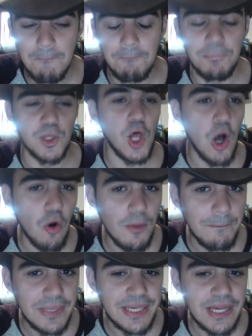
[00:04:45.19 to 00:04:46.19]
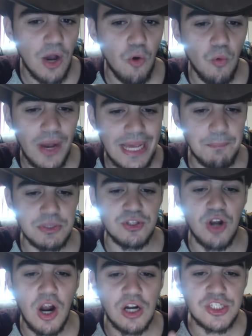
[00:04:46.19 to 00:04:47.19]
blowing me away, but
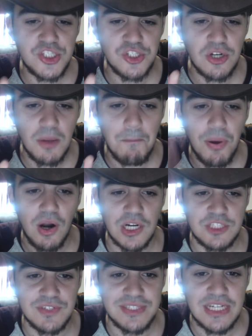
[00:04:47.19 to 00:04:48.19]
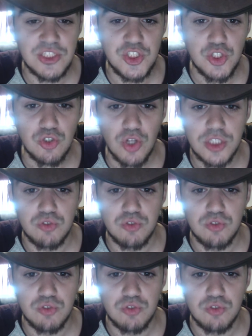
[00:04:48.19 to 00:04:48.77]
there are certain parts of it that do look